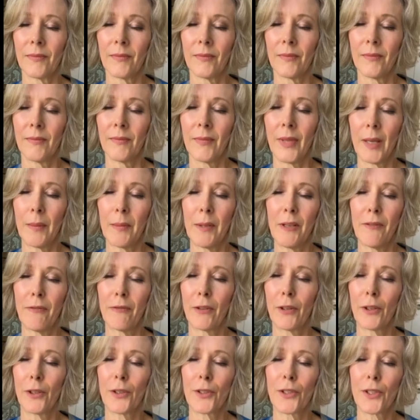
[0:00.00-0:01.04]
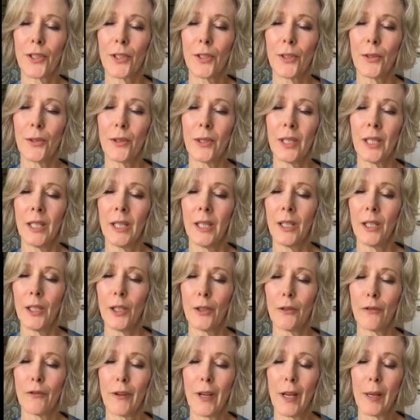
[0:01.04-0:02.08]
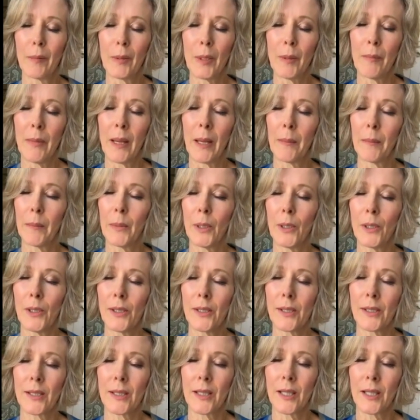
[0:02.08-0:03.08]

Maybe first to your family members